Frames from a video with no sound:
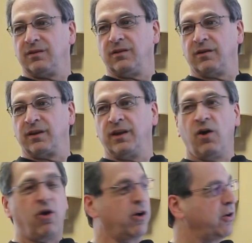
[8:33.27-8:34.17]
okay?
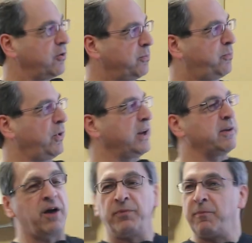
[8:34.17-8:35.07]
Or bring
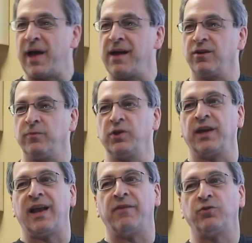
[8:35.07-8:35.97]
up the backup. You
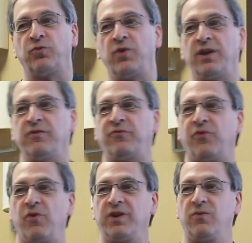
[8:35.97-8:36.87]
can have 3
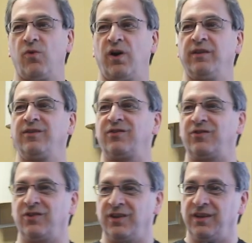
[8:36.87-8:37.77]

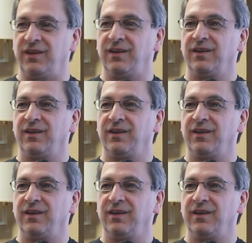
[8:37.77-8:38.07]
41C